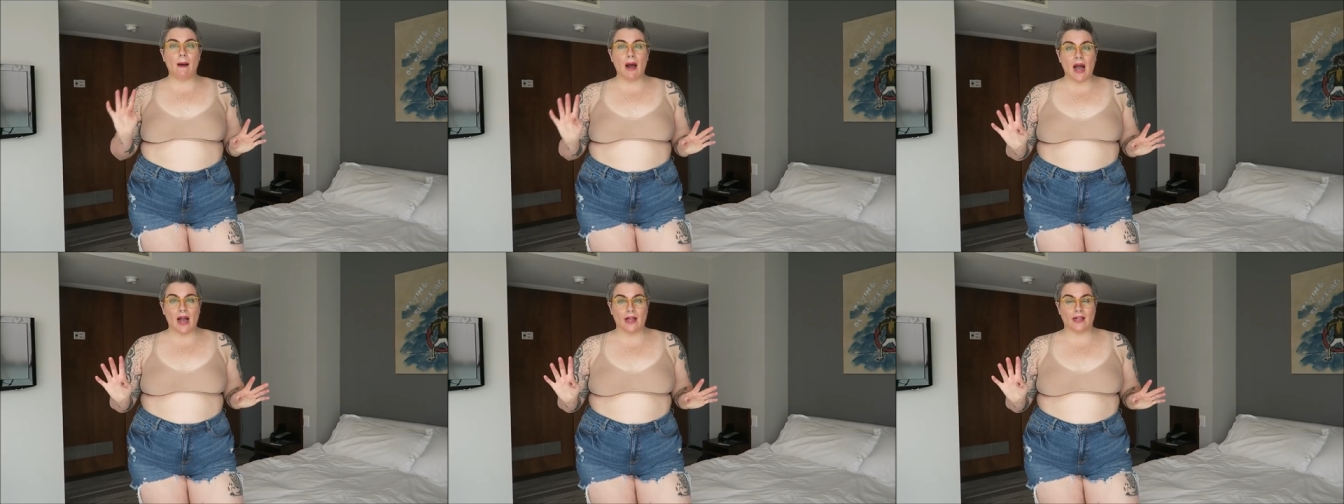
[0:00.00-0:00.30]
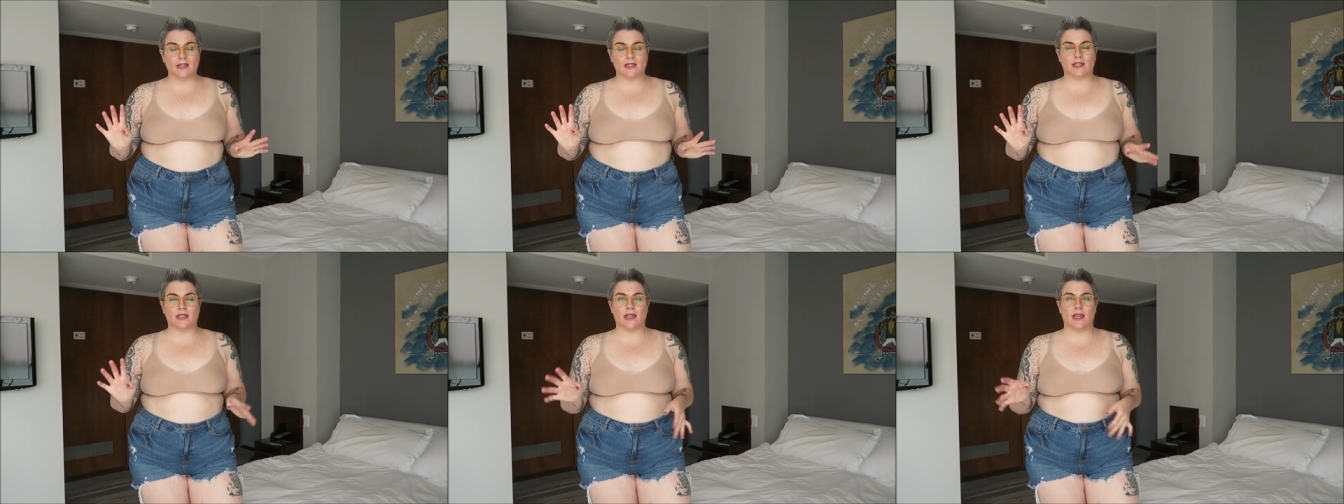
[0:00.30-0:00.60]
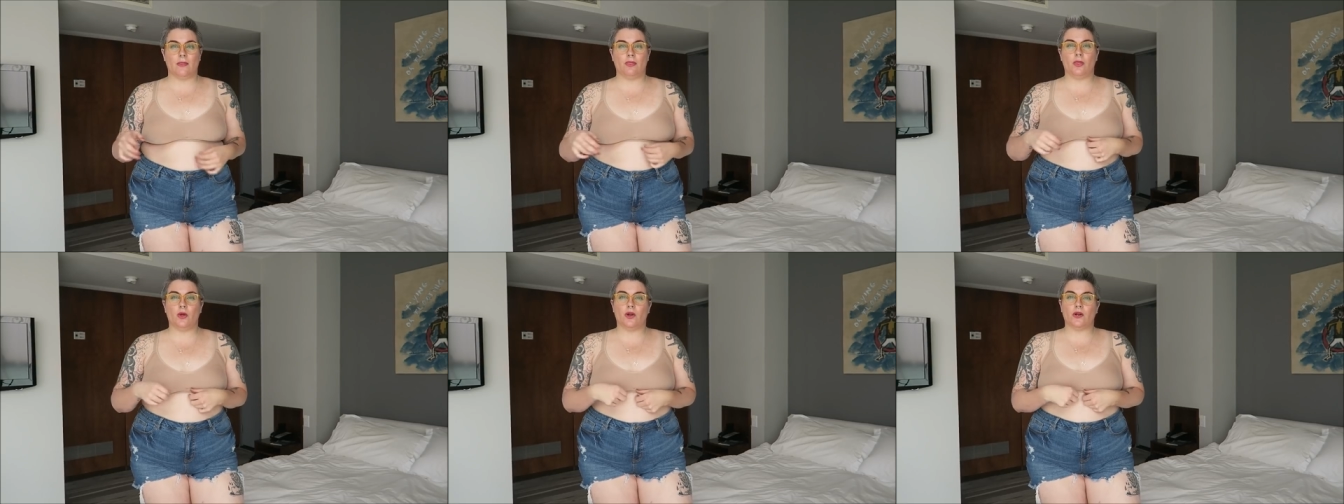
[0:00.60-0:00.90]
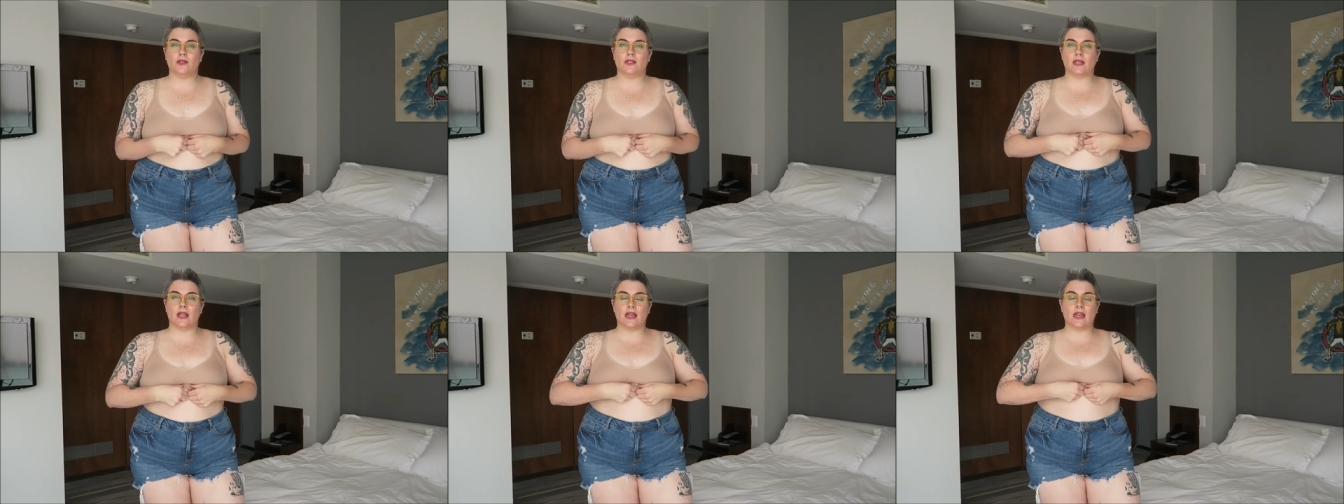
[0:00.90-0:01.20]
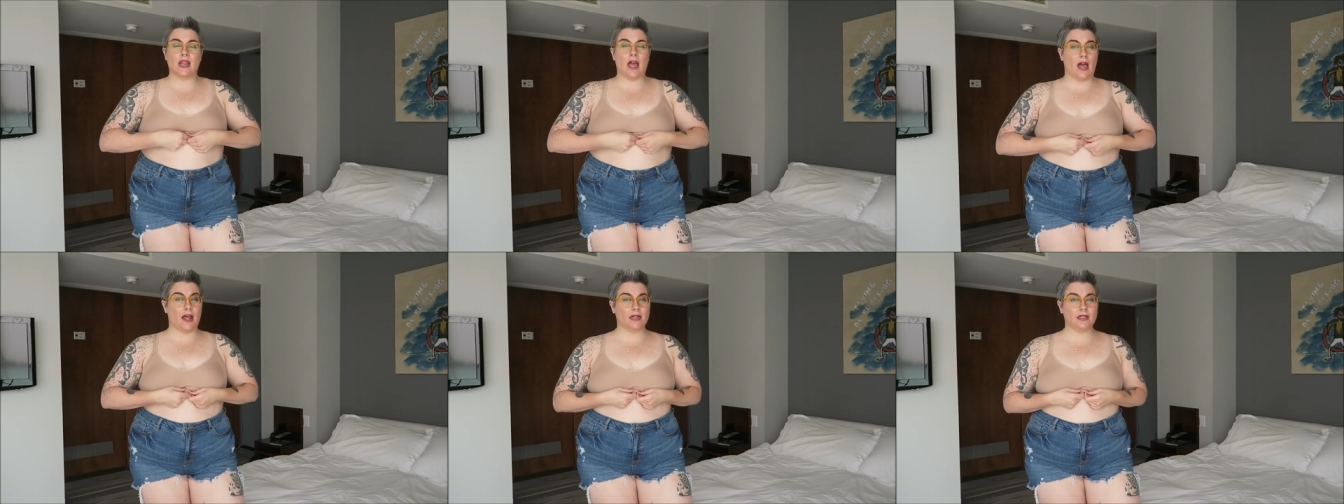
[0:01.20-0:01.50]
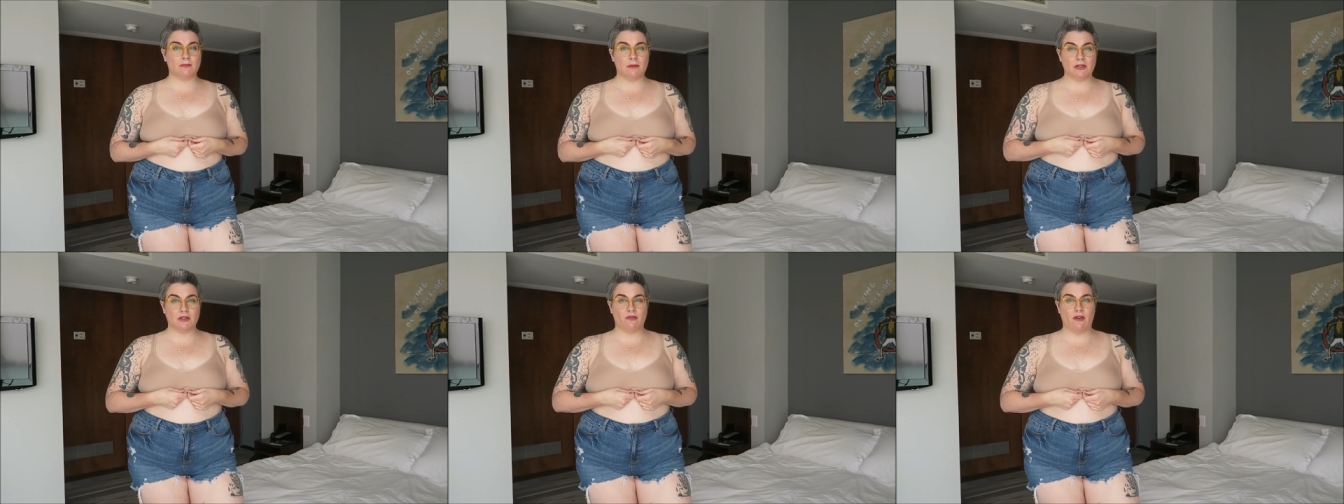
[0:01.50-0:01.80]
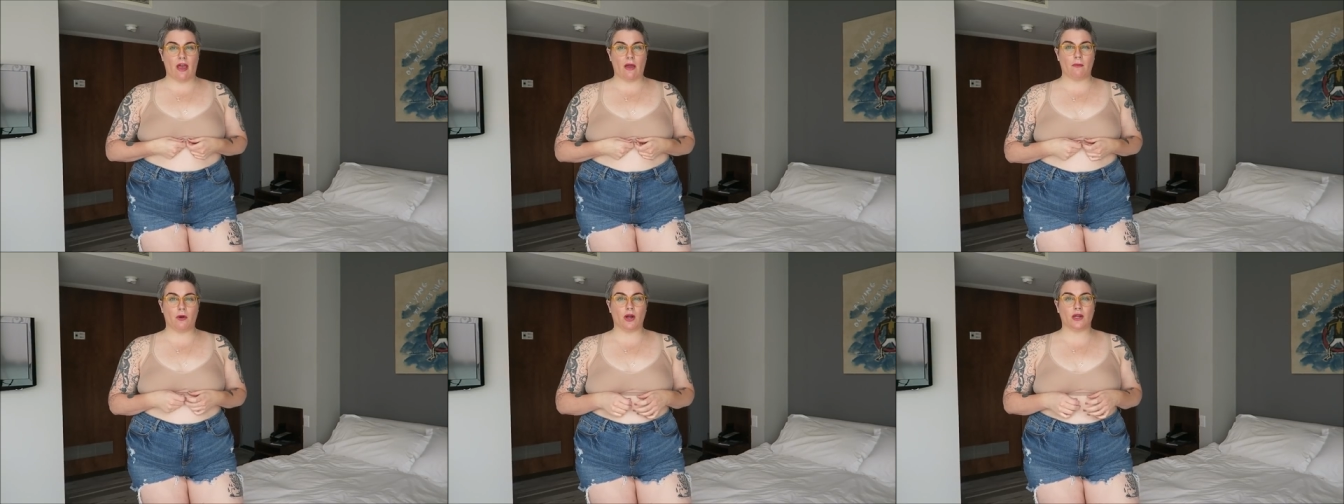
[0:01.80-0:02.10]
but there's not as much
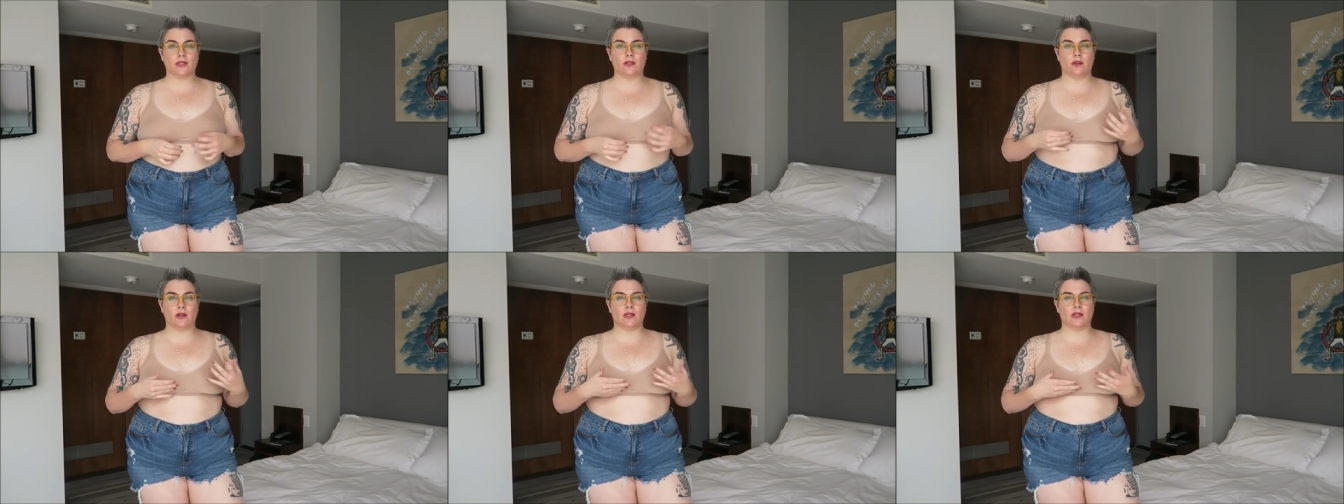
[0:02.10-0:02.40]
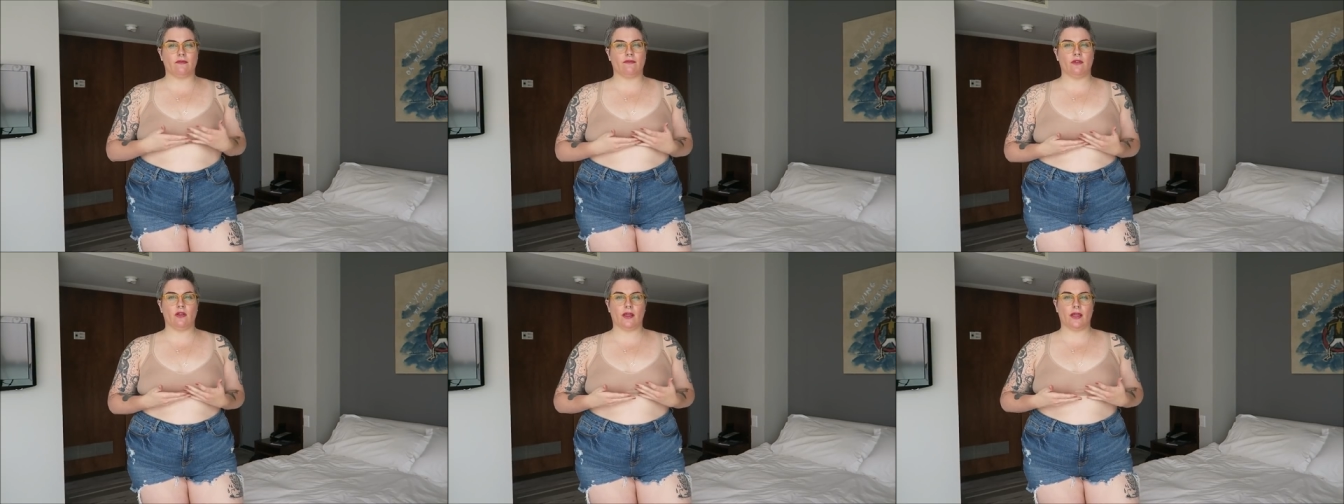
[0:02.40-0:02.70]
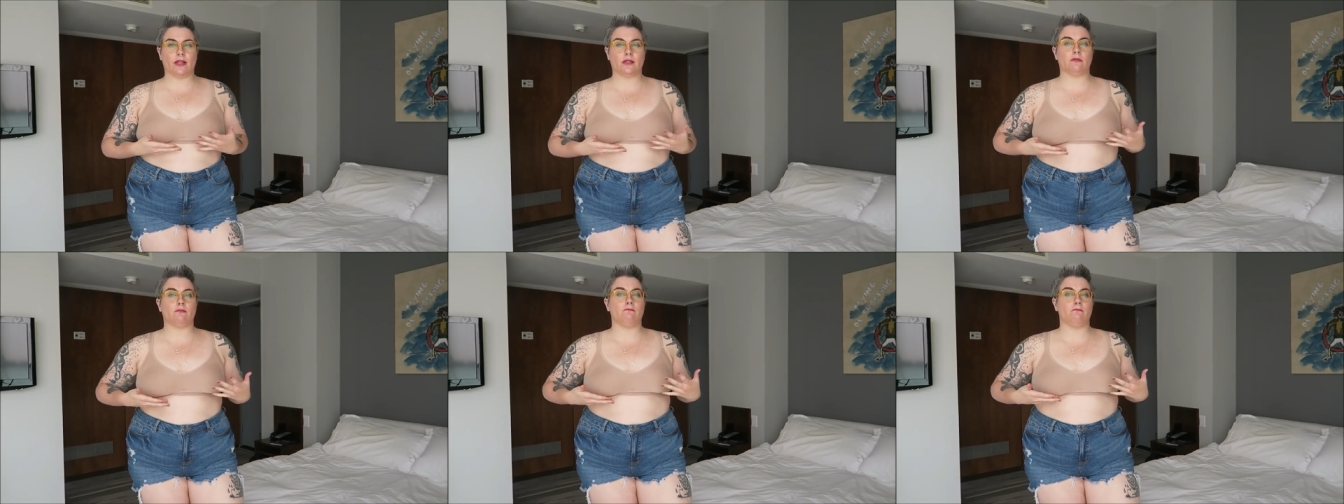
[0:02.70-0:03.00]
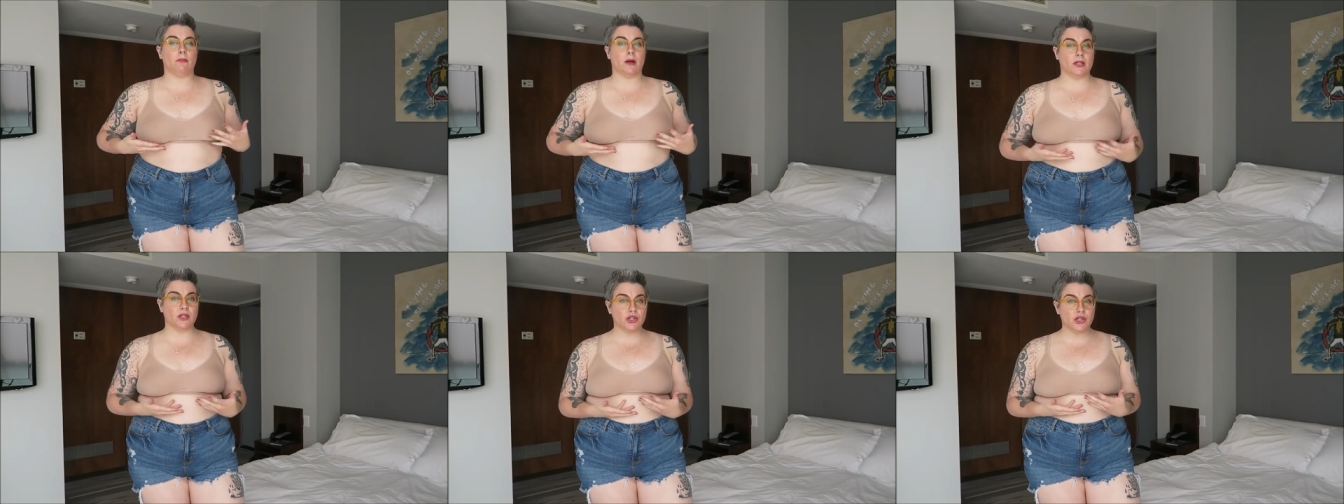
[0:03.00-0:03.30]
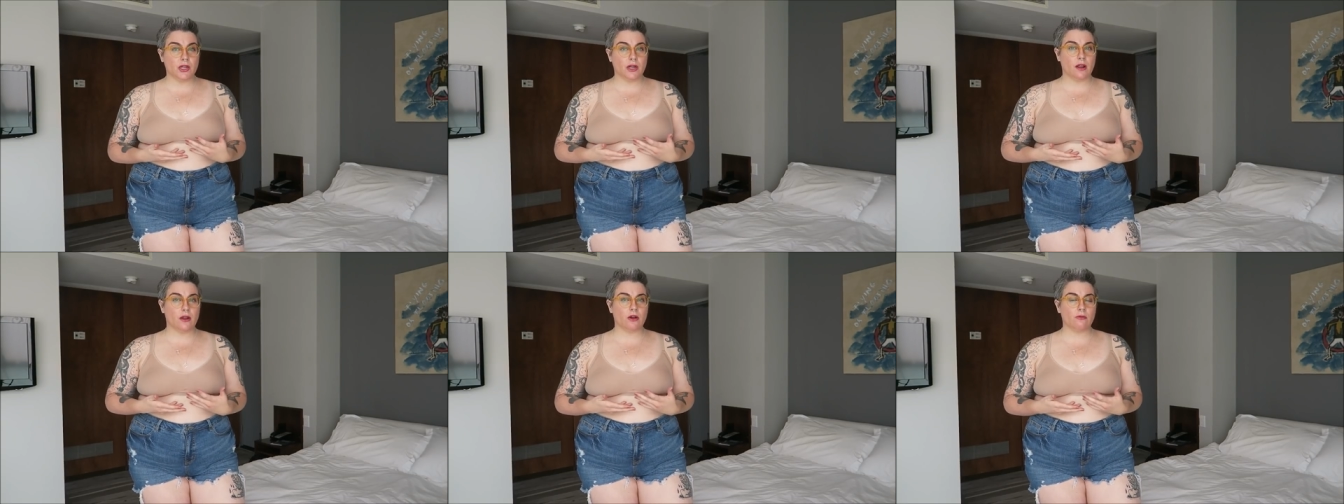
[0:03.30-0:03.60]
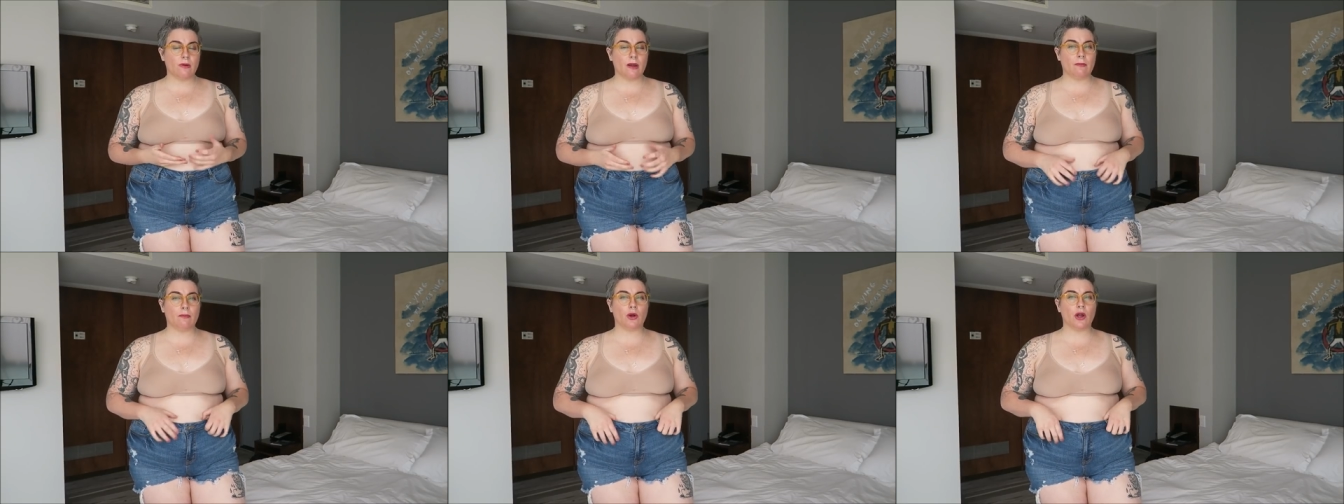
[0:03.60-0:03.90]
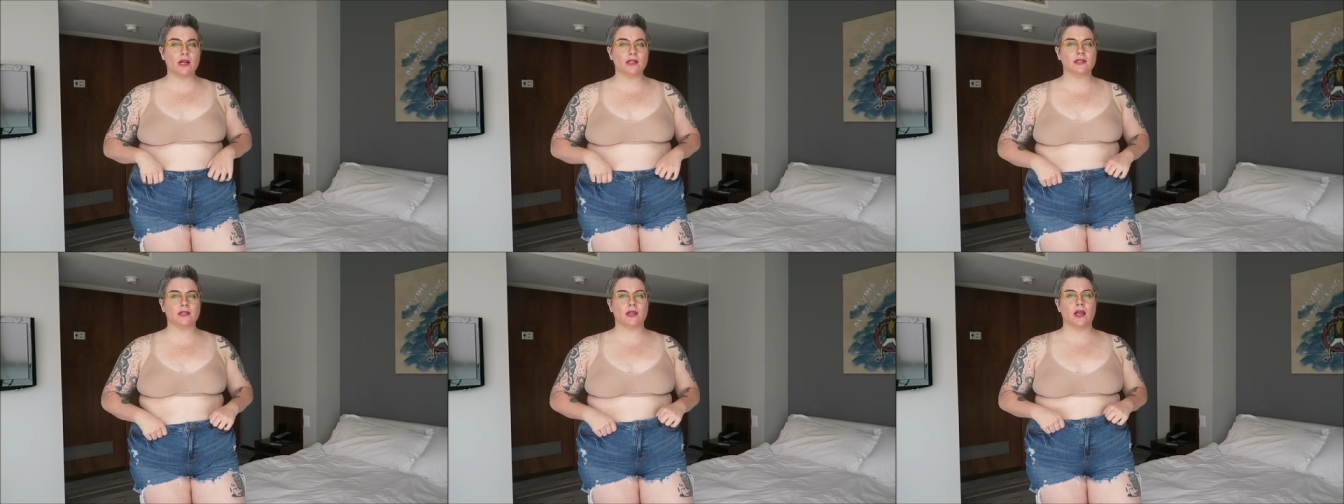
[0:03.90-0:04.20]
fabric so it doesn't feel like it's bunching under my
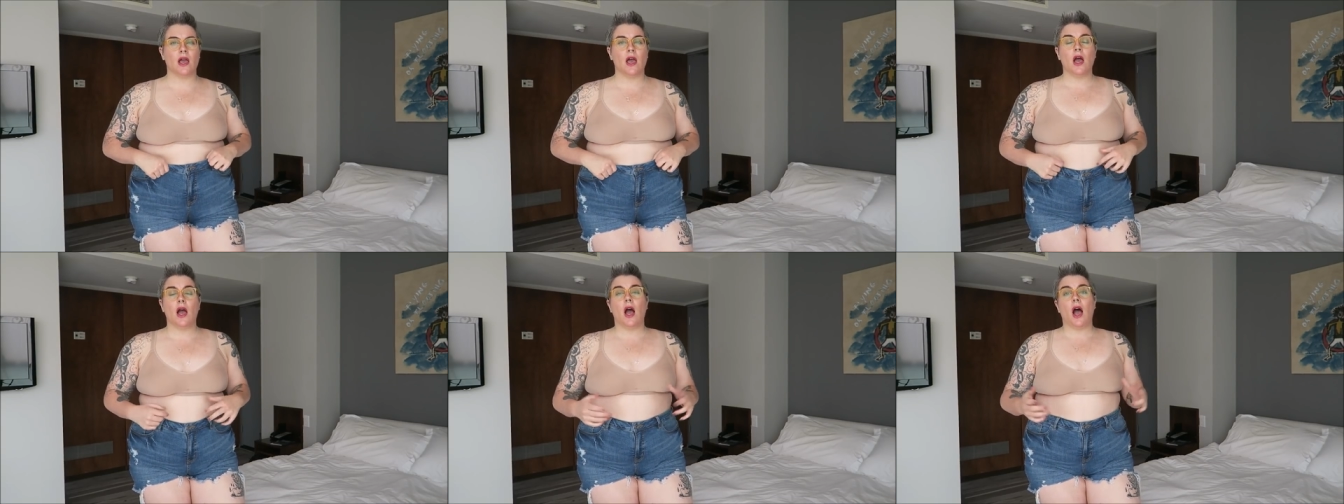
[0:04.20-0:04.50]
breast.